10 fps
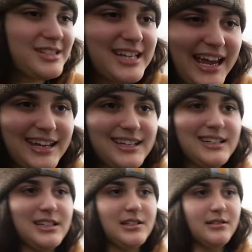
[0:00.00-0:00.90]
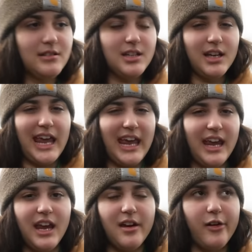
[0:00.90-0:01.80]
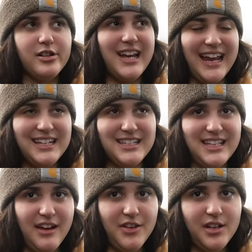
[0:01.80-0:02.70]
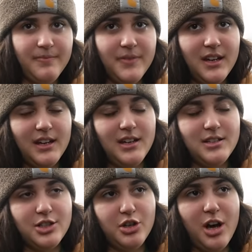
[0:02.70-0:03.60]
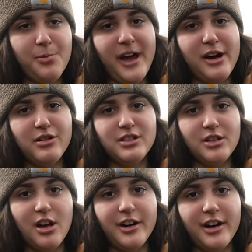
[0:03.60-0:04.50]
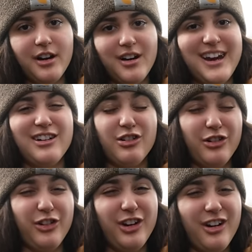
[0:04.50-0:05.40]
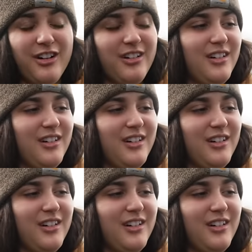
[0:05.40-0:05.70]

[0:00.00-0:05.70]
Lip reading: is 10 to 8 or 10 to 7, so a couple hours longer and earlier.